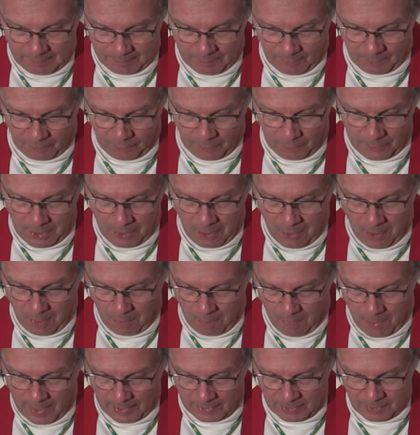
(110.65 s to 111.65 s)
but for we
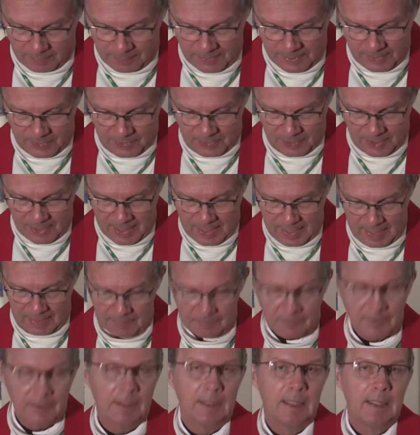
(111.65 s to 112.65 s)
all want to be
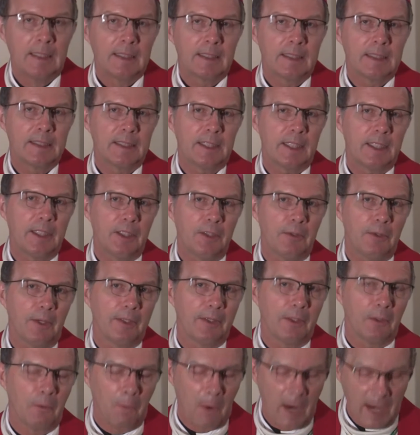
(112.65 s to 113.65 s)
safe and continue
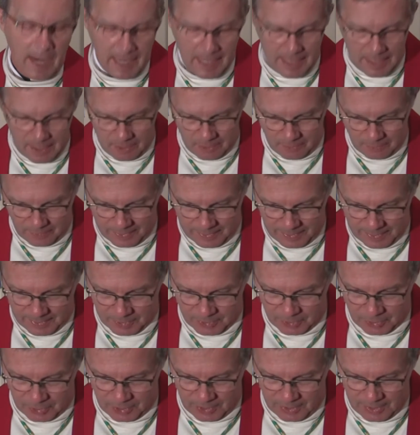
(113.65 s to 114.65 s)
on the way who
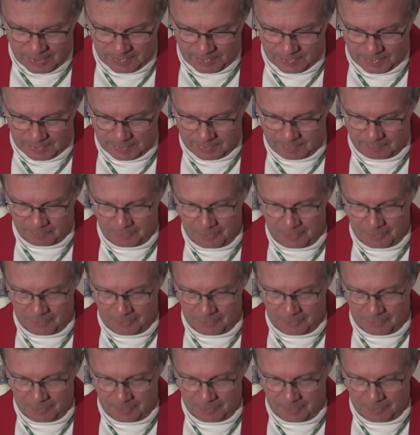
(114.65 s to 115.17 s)
is Jesus,